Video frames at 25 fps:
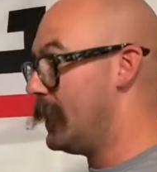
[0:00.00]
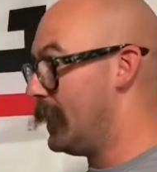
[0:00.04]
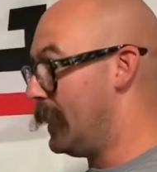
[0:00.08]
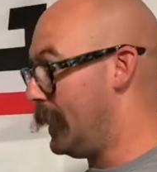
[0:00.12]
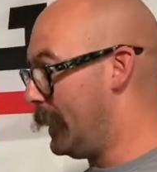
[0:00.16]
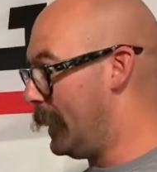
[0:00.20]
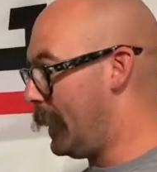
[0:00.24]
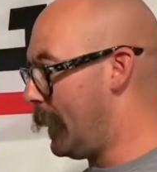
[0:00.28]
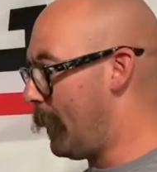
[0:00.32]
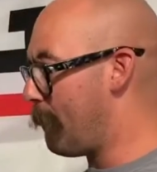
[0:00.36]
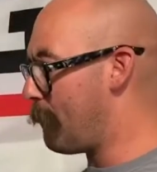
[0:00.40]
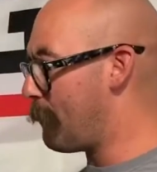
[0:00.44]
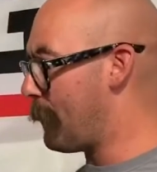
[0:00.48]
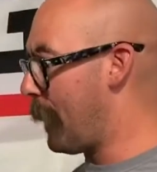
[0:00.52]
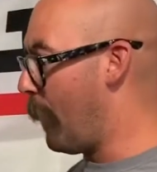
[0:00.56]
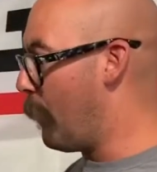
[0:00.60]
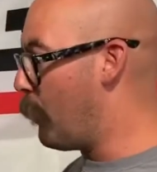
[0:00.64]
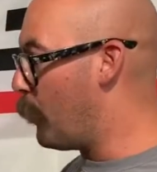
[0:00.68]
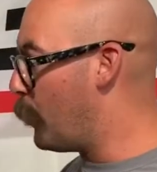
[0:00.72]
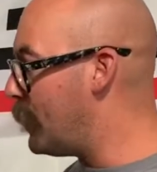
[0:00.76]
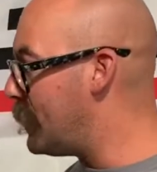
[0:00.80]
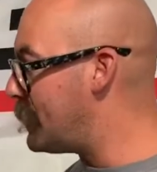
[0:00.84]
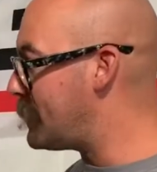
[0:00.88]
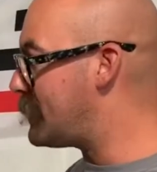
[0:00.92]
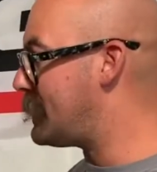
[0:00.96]
Um,
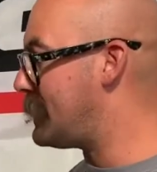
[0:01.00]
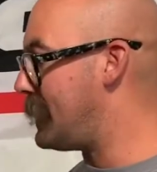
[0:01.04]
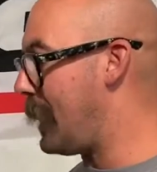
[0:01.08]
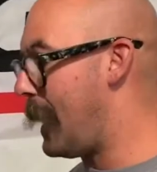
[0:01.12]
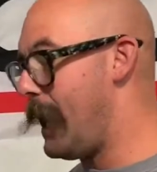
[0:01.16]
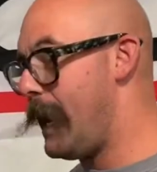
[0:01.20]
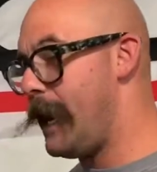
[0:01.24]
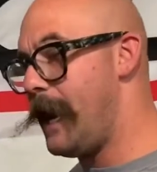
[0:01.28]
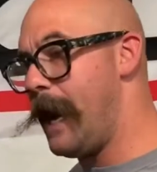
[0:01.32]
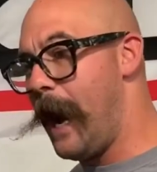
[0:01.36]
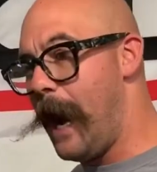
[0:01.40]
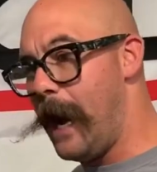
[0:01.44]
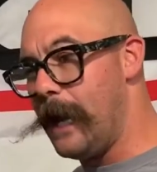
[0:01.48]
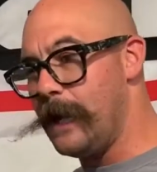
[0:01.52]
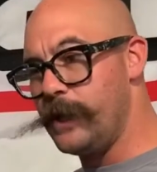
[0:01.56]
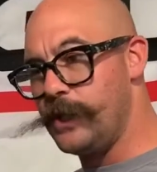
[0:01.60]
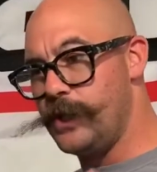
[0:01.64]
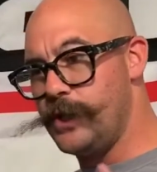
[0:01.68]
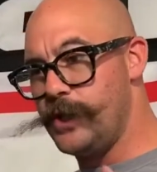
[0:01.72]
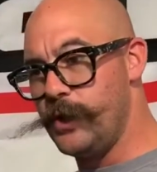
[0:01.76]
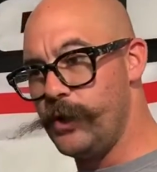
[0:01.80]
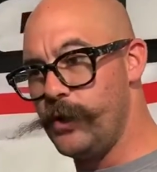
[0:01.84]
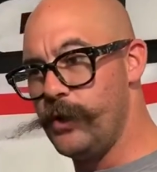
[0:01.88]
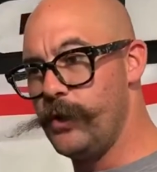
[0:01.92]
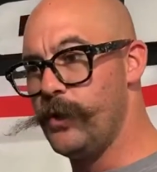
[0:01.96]
I would say I
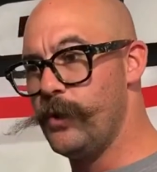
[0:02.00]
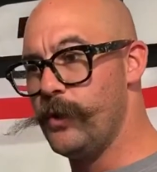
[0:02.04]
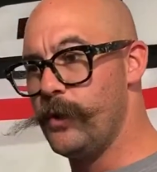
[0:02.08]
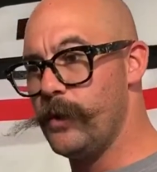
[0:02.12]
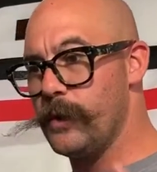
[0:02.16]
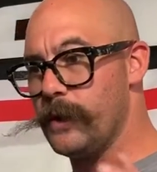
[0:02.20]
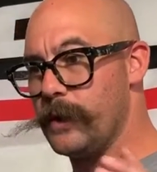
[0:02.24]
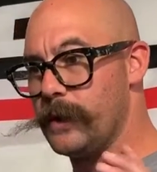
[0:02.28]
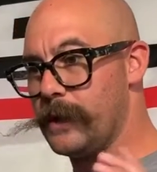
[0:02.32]
do